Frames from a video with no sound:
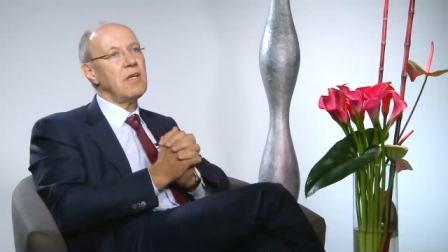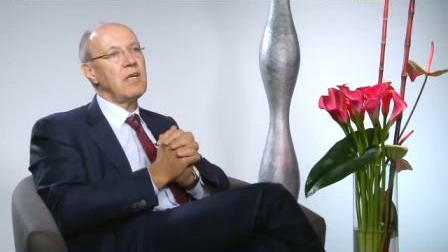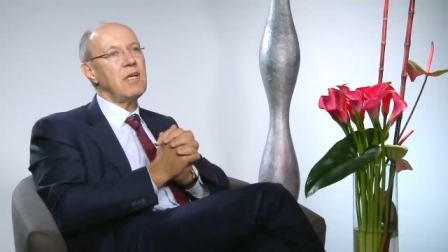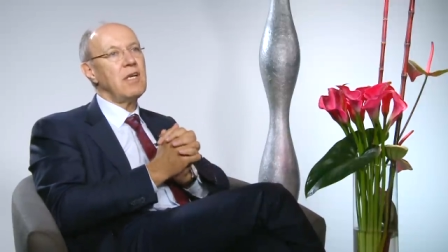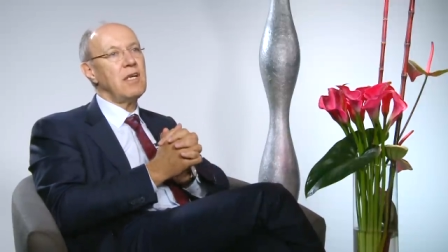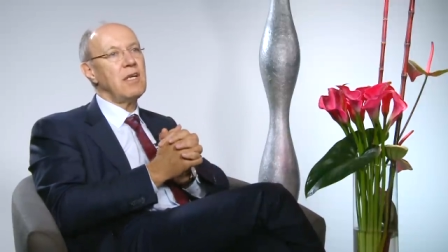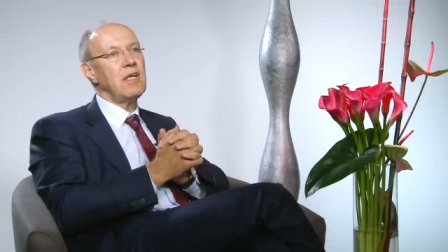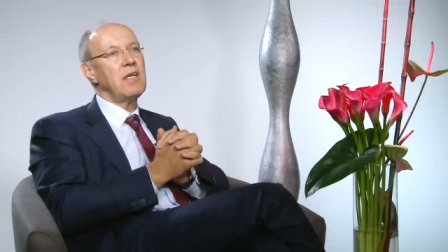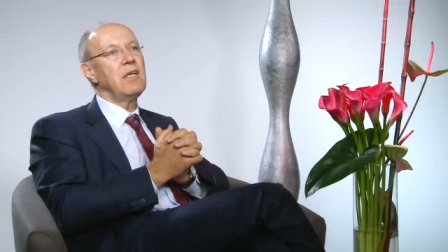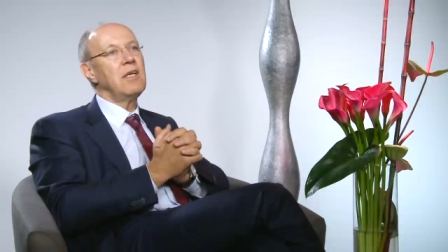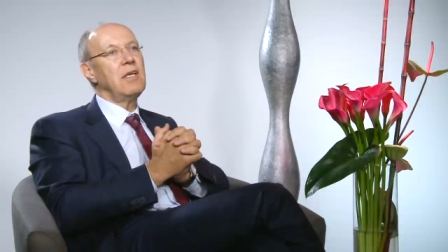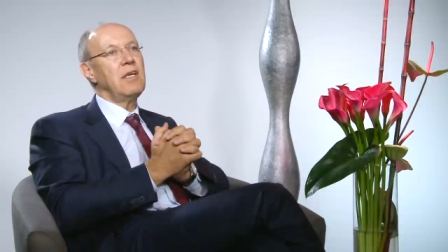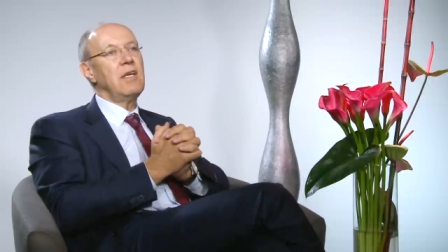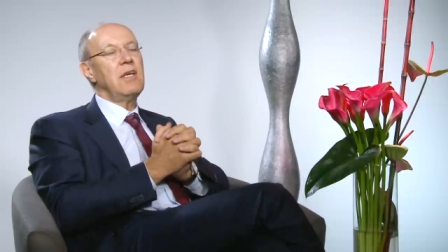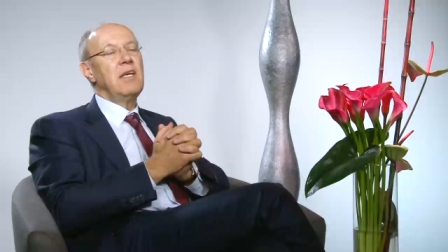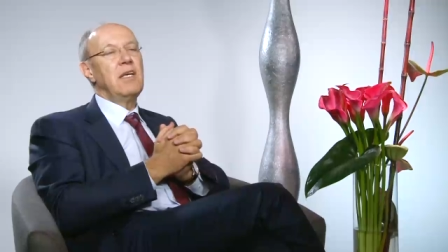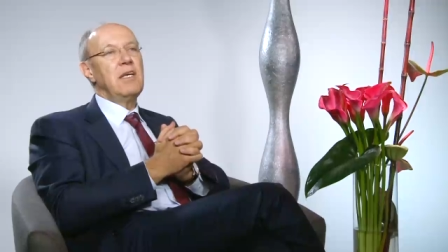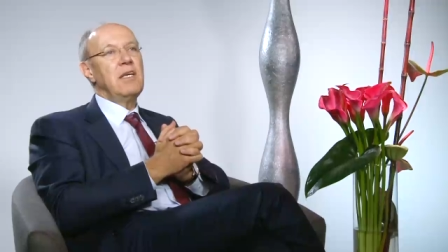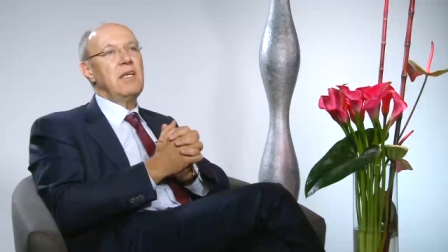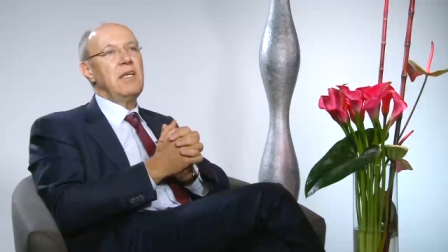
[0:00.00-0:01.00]
Uh,
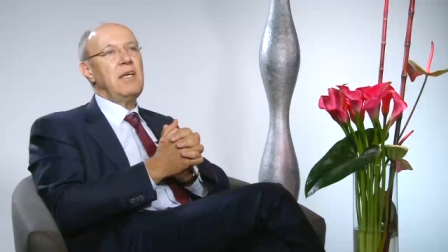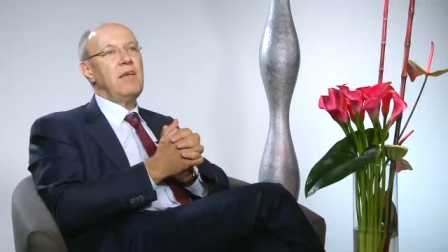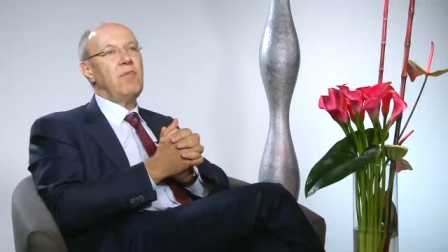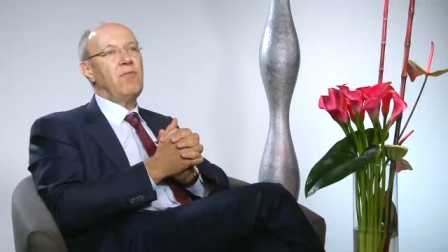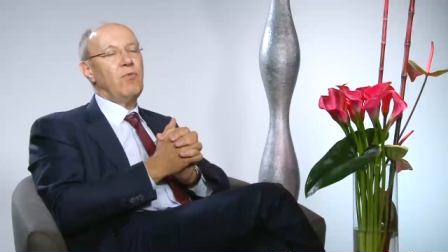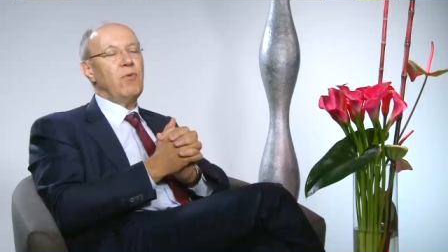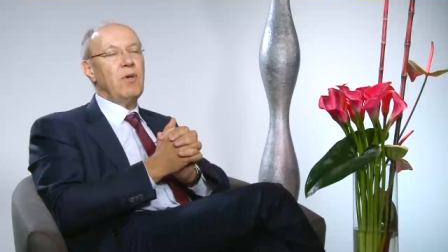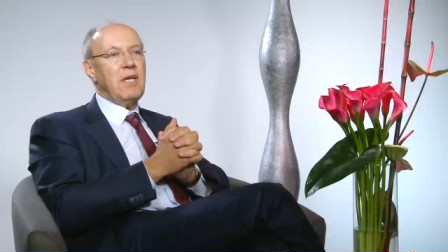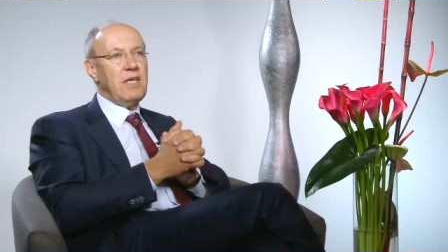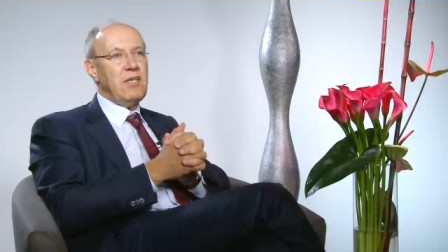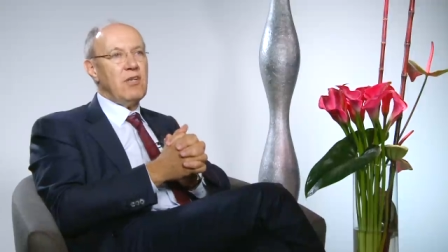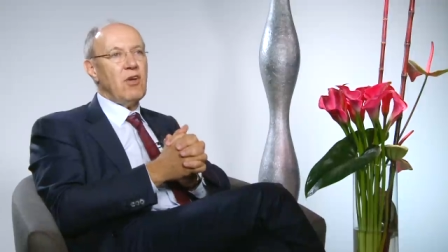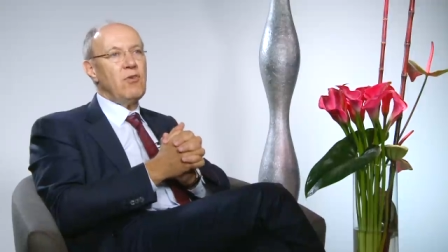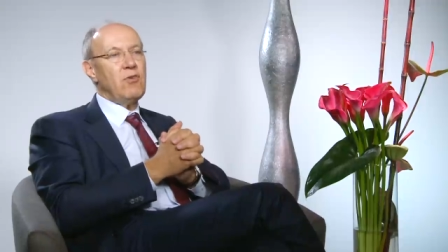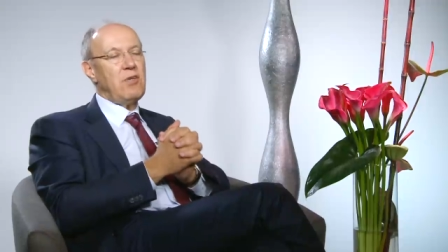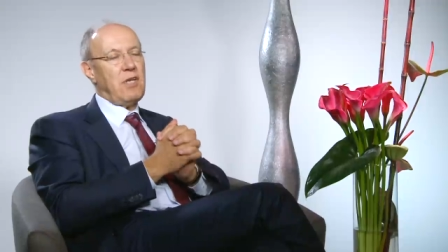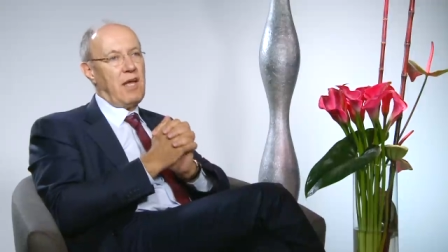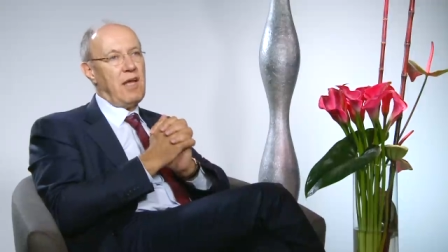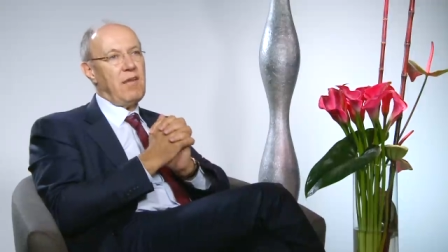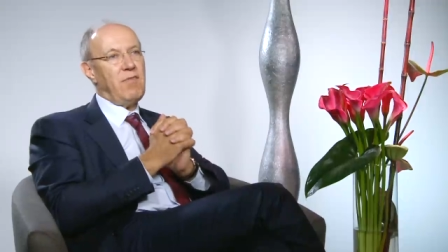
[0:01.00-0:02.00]
if we
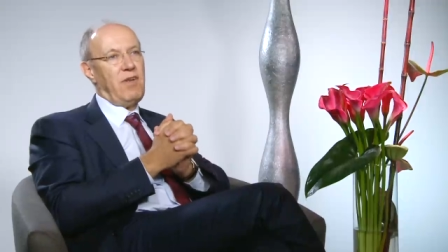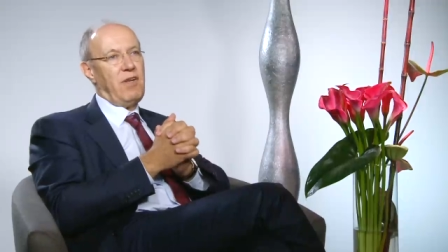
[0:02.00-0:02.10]
don't have